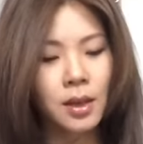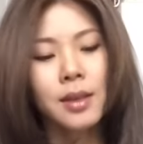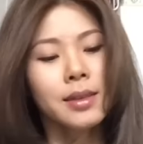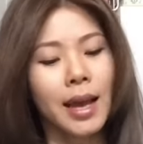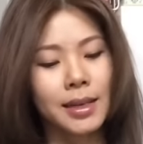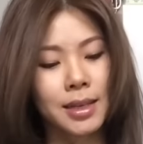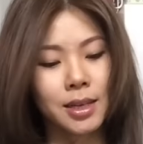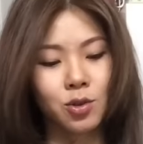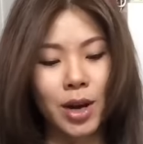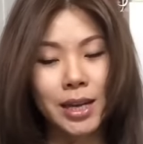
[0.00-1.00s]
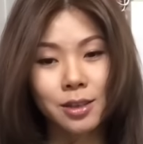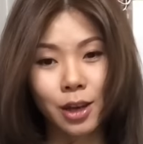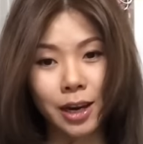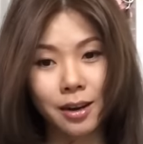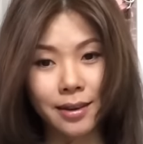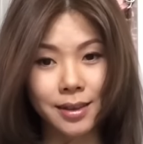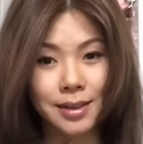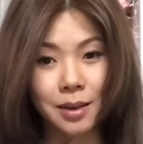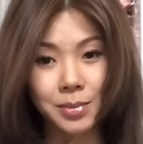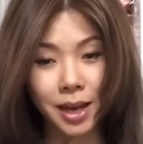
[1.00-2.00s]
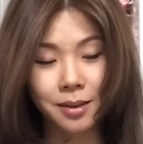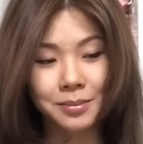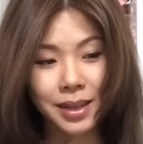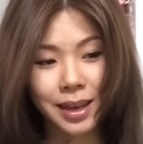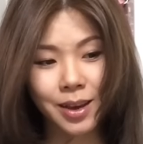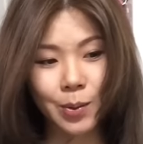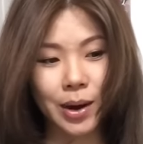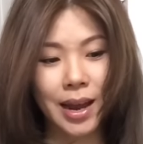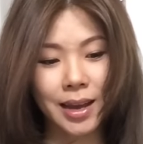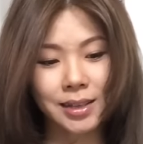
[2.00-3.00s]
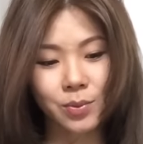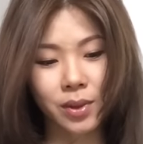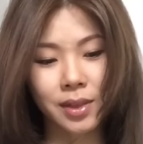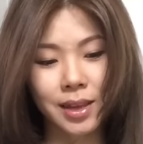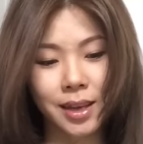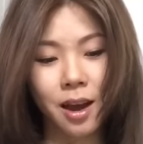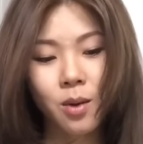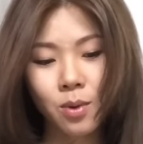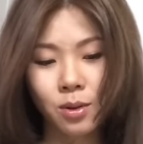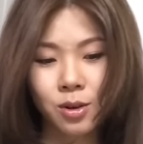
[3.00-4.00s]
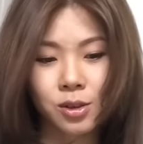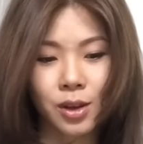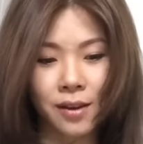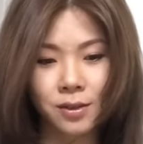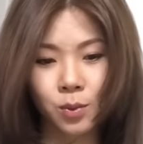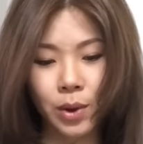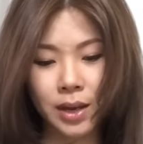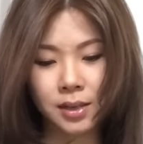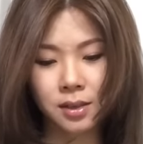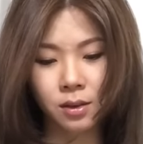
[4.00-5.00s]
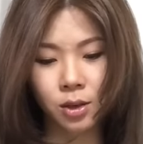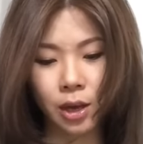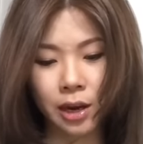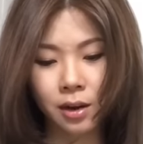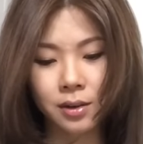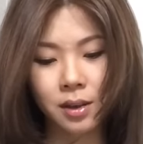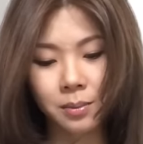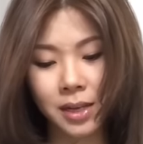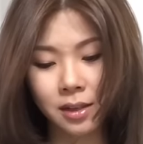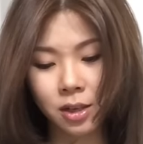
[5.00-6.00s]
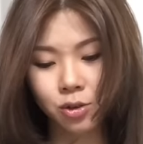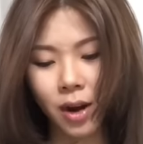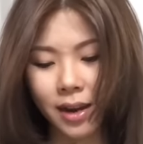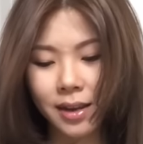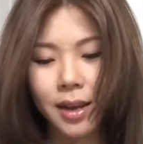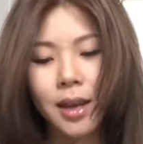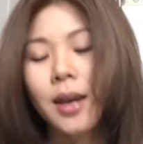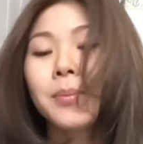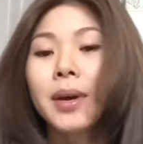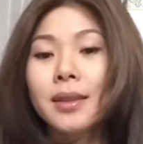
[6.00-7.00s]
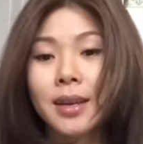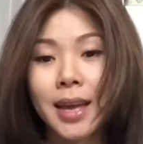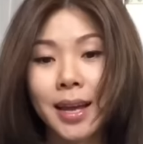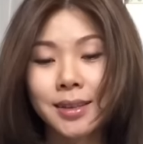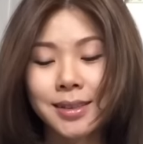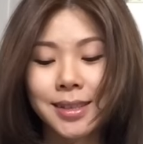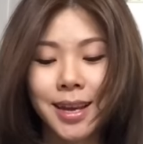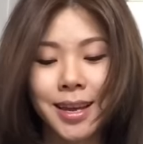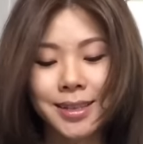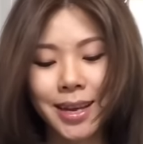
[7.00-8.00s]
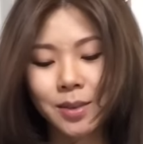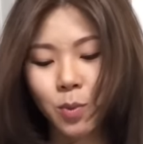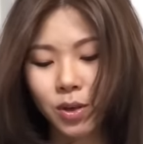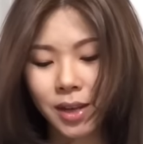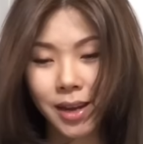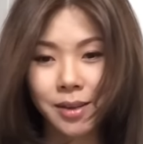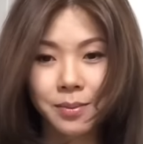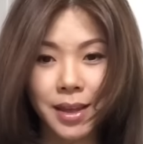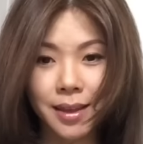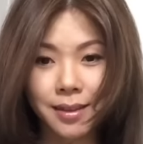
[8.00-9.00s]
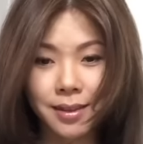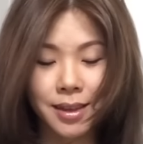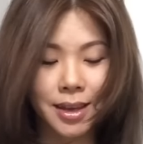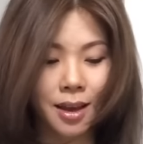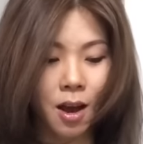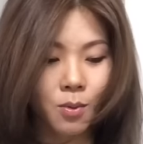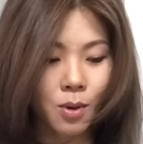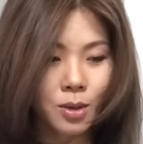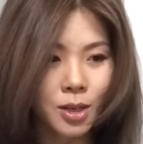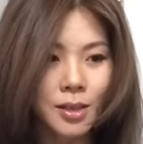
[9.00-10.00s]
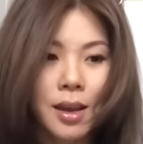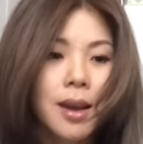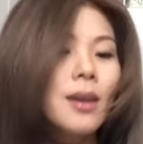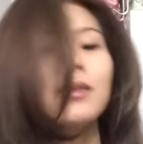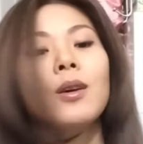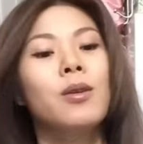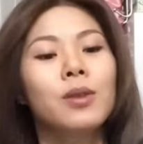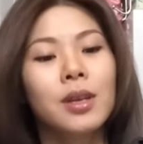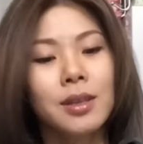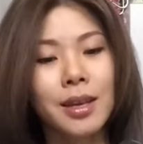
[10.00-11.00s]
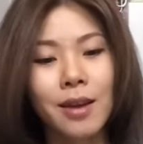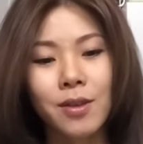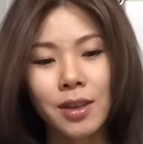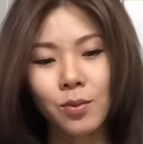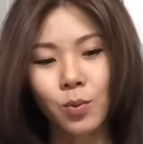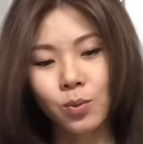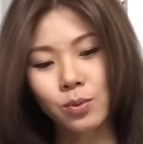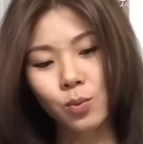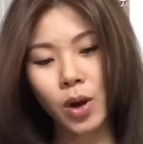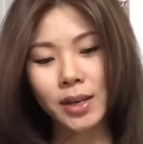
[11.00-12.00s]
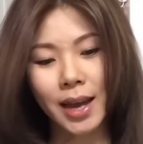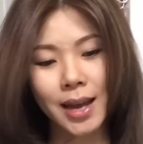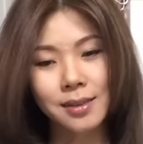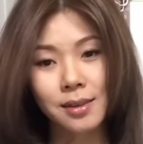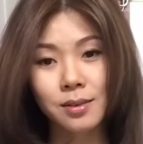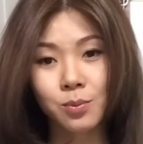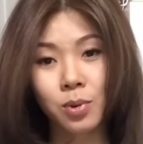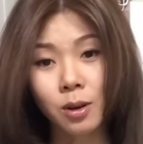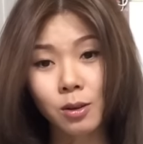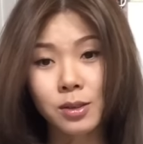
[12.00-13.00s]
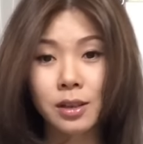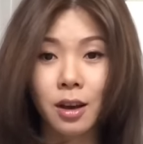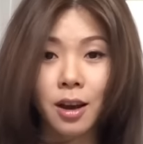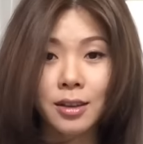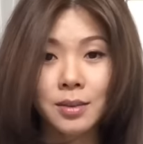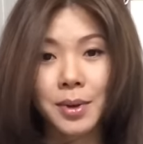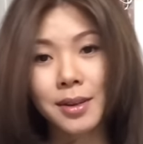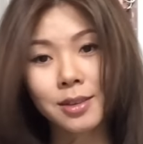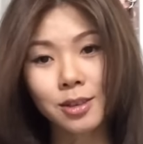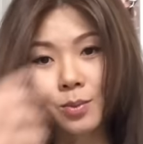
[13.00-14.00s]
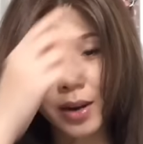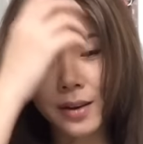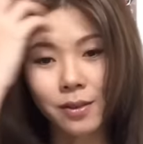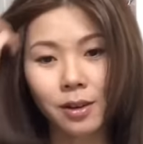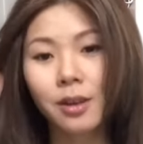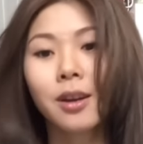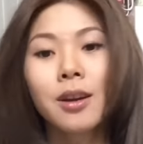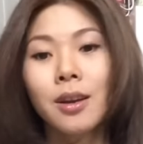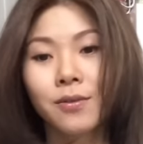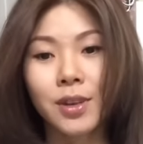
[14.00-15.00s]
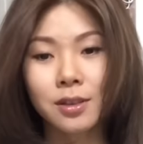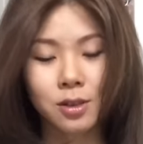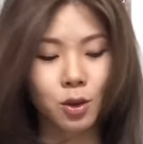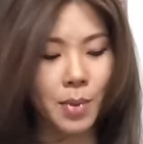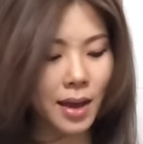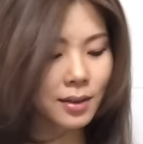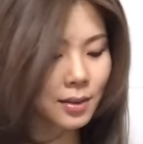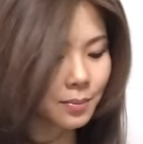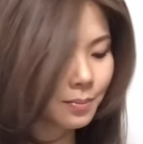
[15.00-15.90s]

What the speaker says: is that it dries your hair at the same time, whereas with the hot rollers you have to wait until your hair is completely dry. But again, it takes more time than the hot rollers, so everyone has its pros and cons, but it's just whatever fits you best.